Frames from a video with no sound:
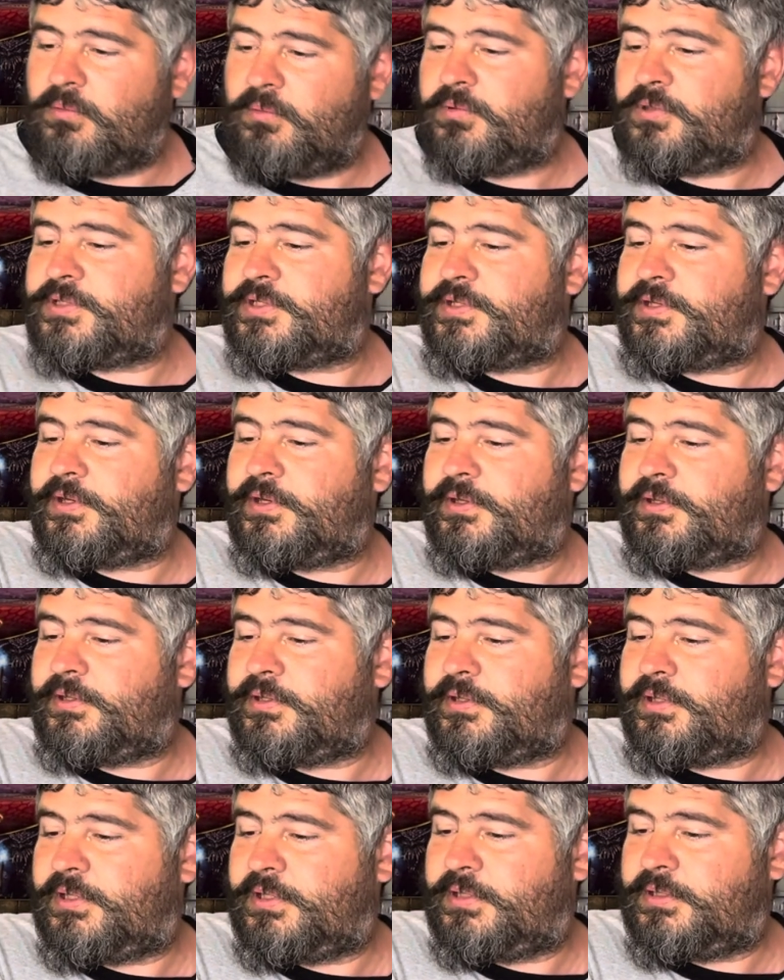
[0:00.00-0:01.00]
What was
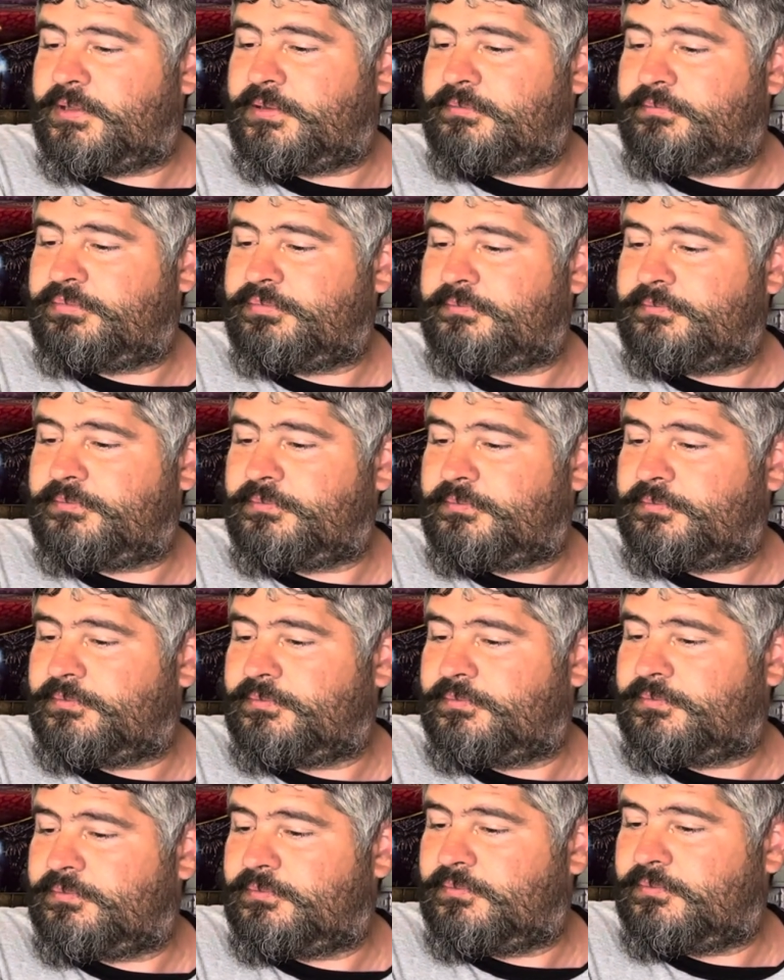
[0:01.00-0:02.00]
their
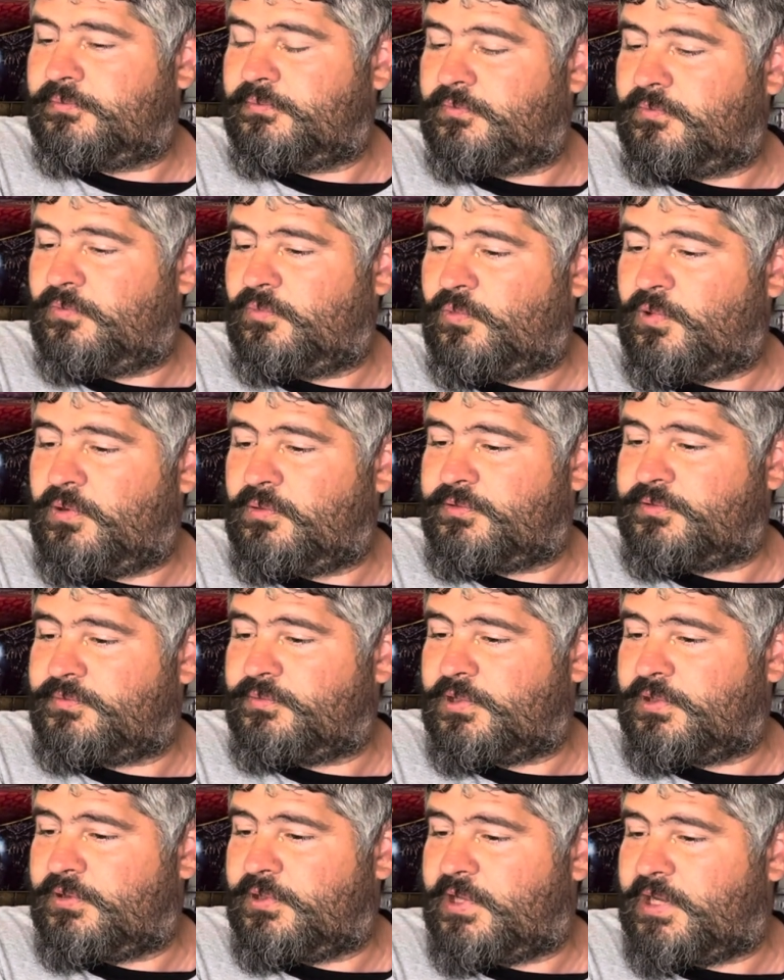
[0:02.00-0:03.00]
what
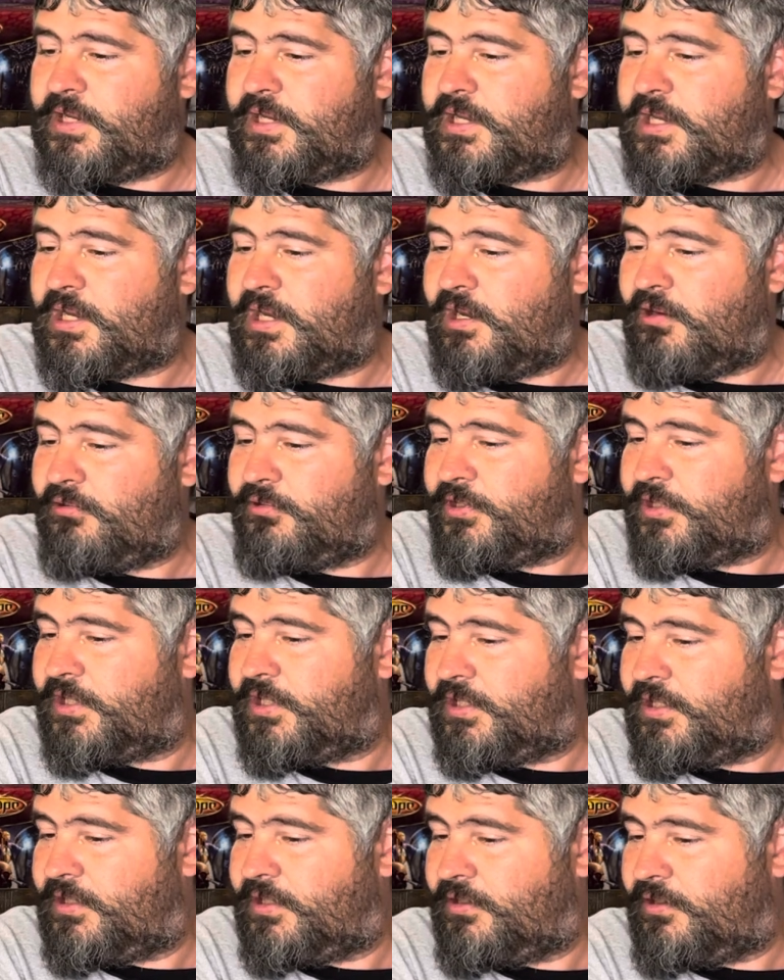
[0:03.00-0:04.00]
are they called
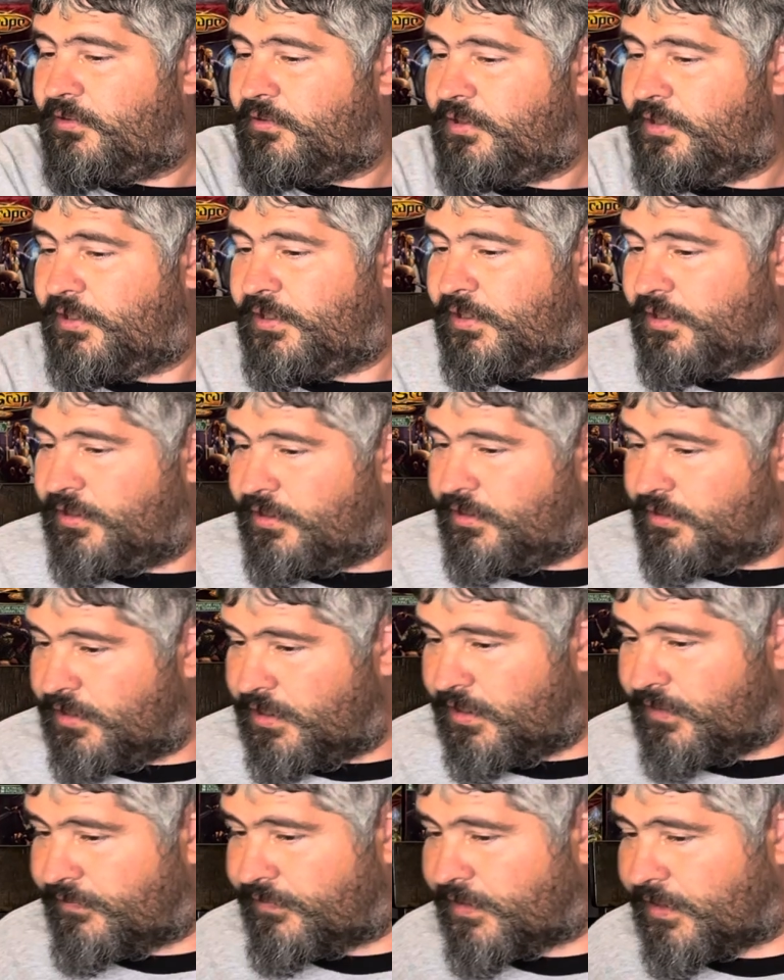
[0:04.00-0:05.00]
again on the
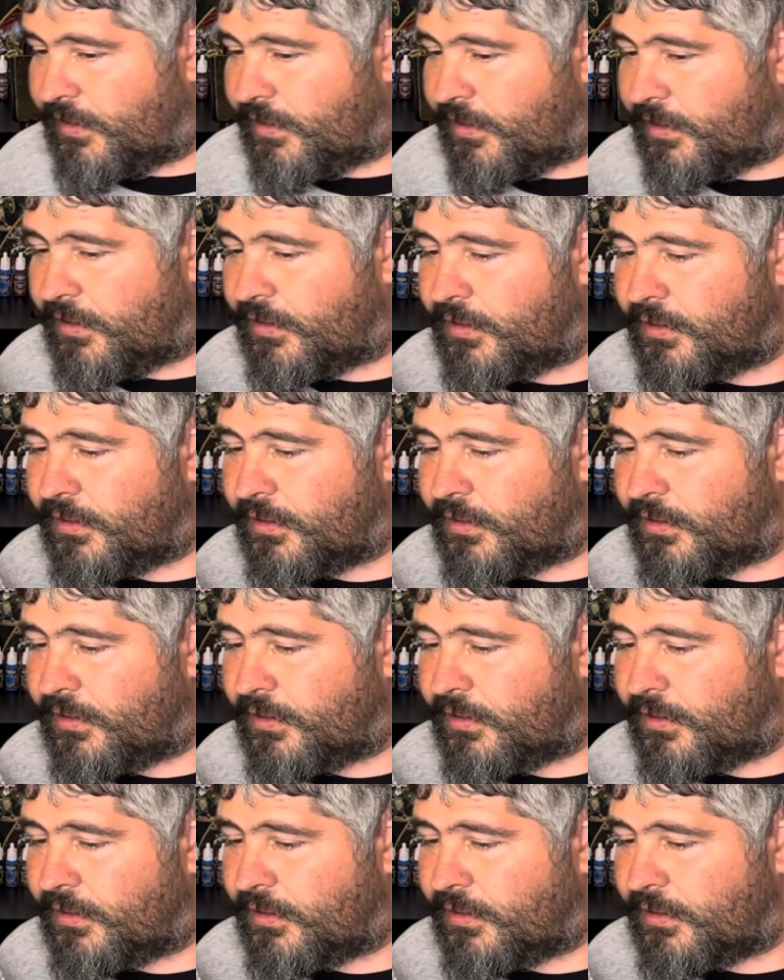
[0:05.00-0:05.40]
left there?